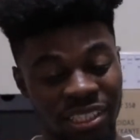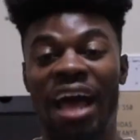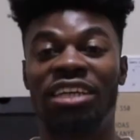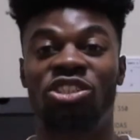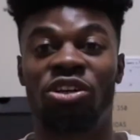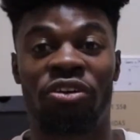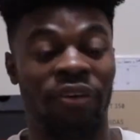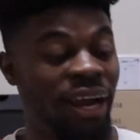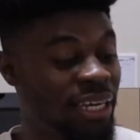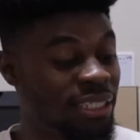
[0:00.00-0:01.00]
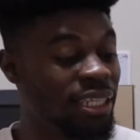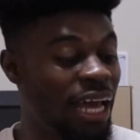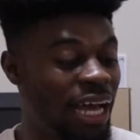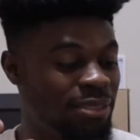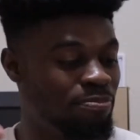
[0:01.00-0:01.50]
It has your grays, it
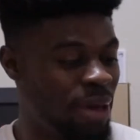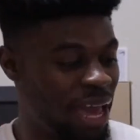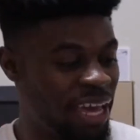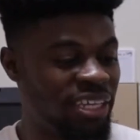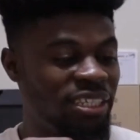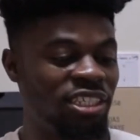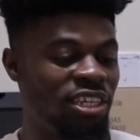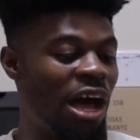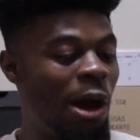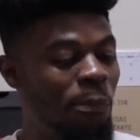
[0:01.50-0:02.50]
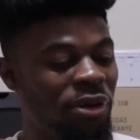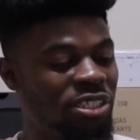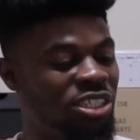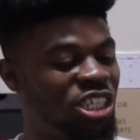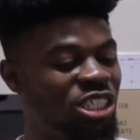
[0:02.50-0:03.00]
has beige. The upper
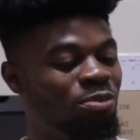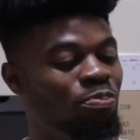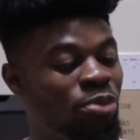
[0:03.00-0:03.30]
is just